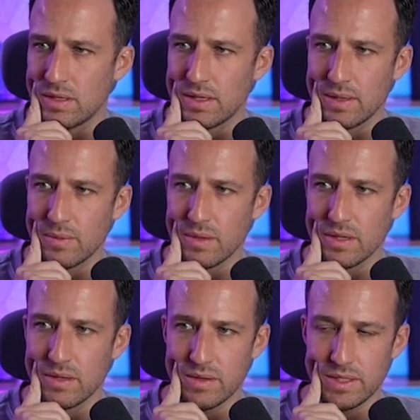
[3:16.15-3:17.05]
And then we're
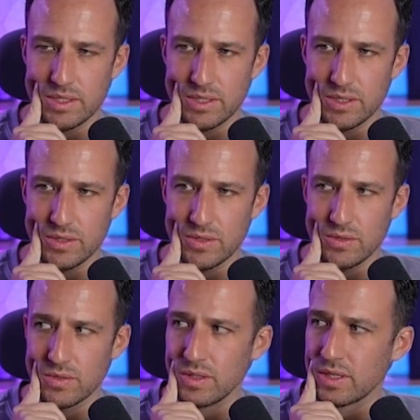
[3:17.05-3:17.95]
going
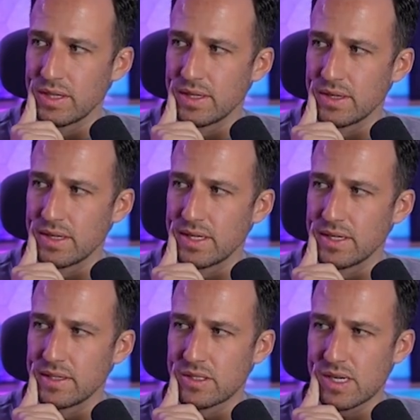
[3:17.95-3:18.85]
to, you can either hit it
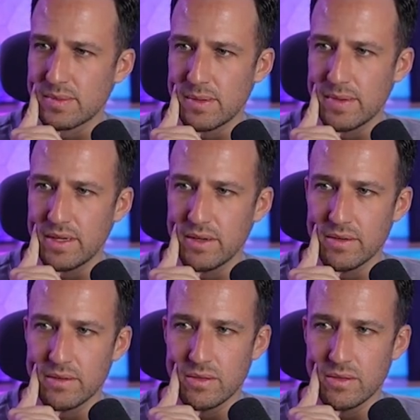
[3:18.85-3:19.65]
in the drop down menu